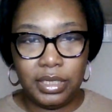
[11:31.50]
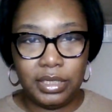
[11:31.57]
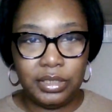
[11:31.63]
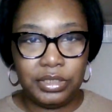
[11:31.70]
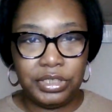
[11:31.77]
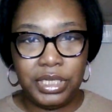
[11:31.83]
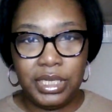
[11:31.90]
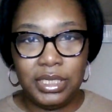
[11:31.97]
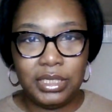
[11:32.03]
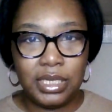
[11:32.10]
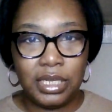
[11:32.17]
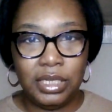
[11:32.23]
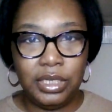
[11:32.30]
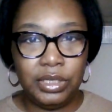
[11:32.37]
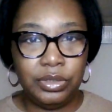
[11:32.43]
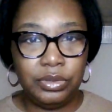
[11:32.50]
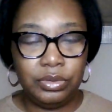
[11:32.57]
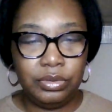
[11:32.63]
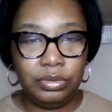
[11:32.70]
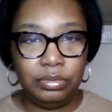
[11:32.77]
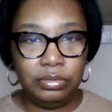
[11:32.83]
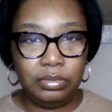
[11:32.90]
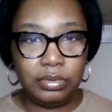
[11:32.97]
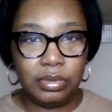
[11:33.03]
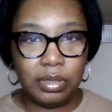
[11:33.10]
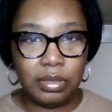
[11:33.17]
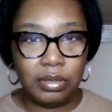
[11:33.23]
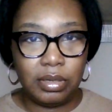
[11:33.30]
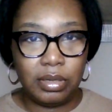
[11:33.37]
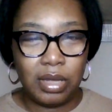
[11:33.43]
She's a little
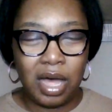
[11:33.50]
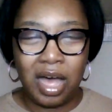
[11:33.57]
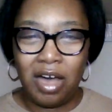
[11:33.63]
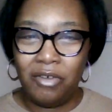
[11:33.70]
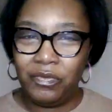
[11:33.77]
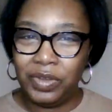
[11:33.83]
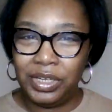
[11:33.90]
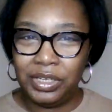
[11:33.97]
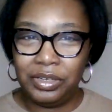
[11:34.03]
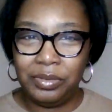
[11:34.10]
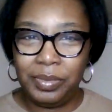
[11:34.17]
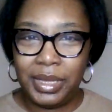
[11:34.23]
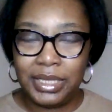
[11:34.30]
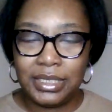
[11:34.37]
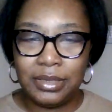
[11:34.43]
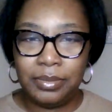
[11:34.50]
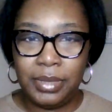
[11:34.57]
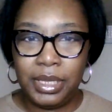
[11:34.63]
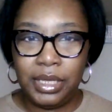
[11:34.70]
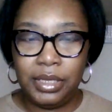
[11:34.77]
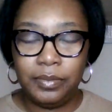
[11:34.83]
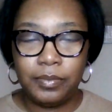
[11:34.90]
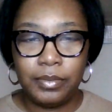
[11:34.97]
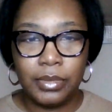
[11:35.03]
off a little bit to me.